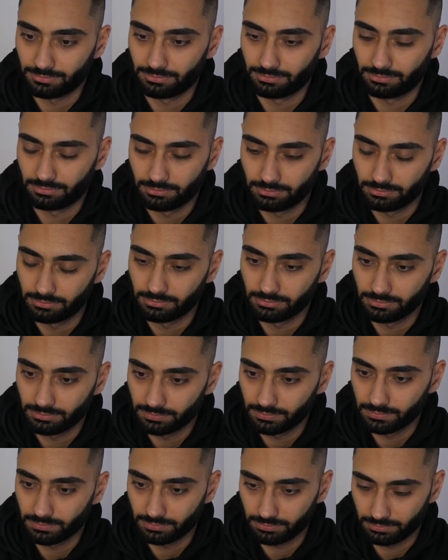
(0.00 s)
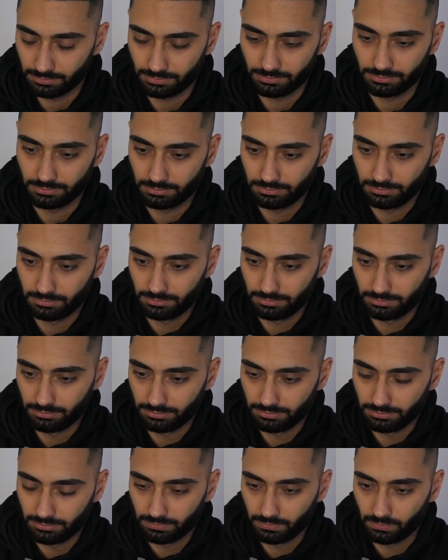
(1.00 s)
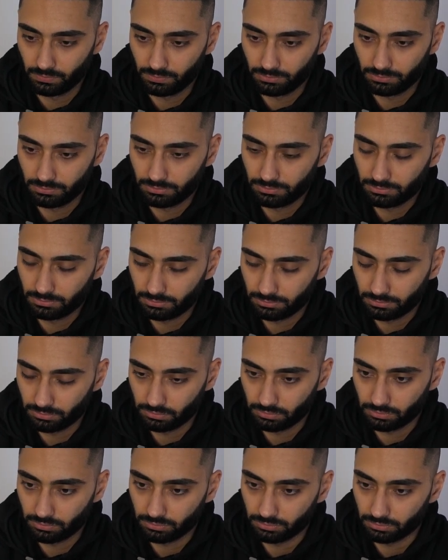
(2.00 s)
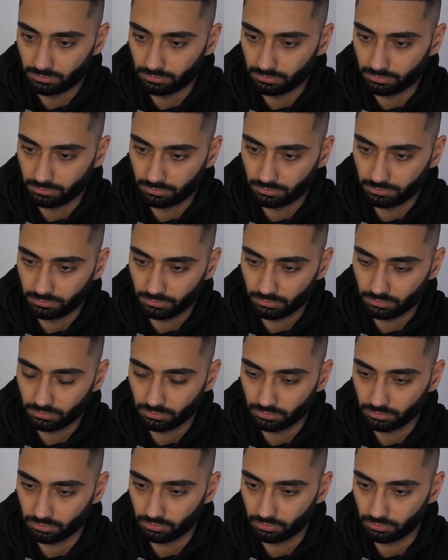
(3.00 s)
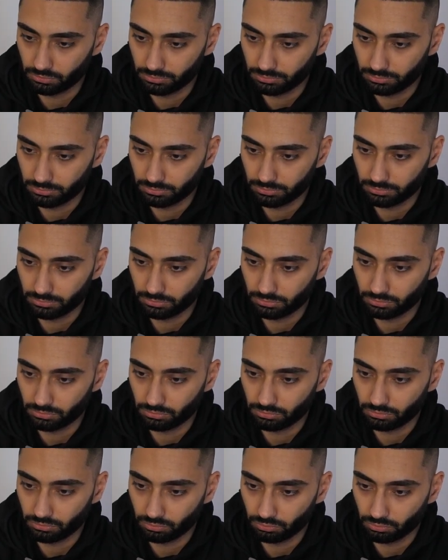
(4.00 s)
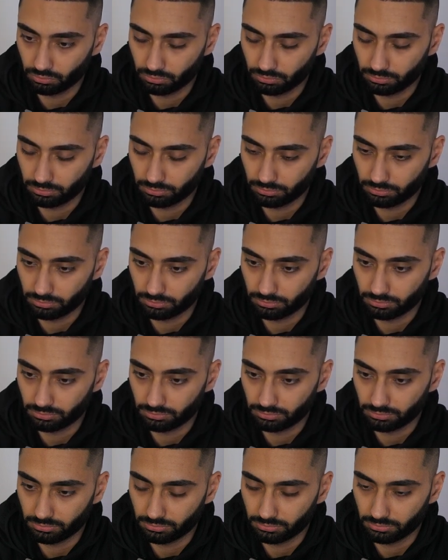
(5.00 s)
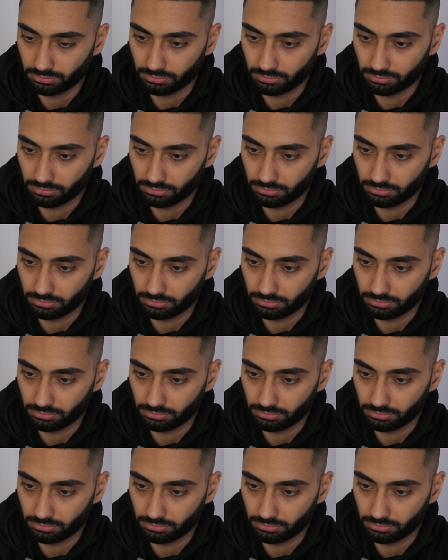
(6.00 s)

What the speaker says: [no speech]